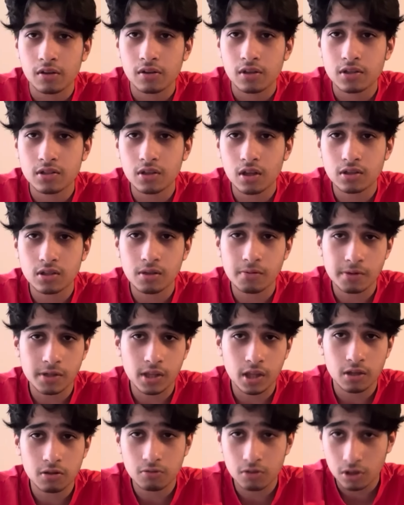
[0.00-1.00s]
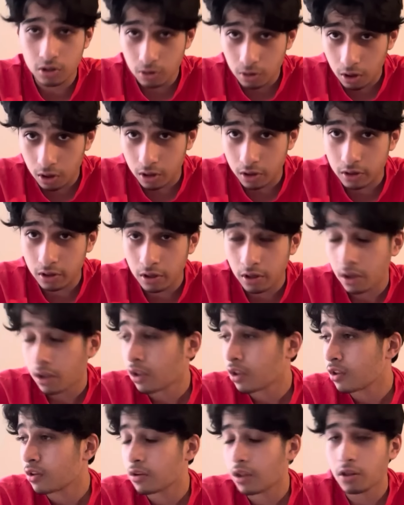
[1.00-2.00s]
It's not something that you can look
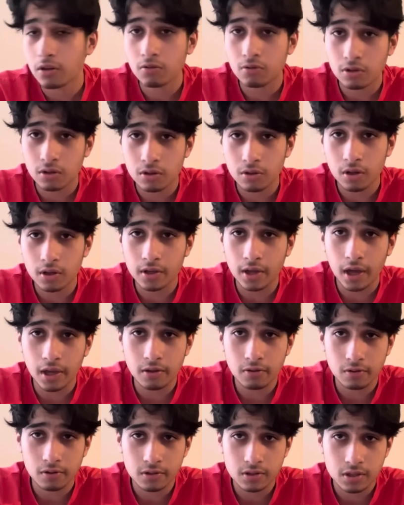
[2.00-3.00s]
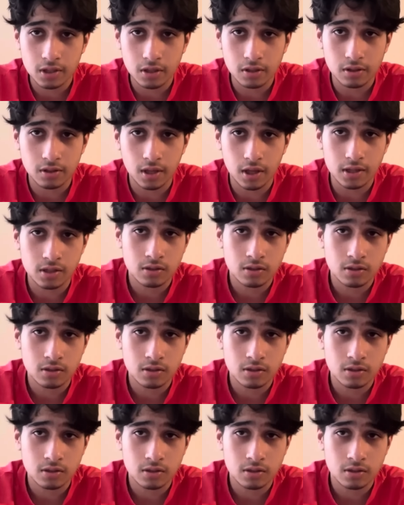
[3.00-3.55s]
that you can look at, you can see in a test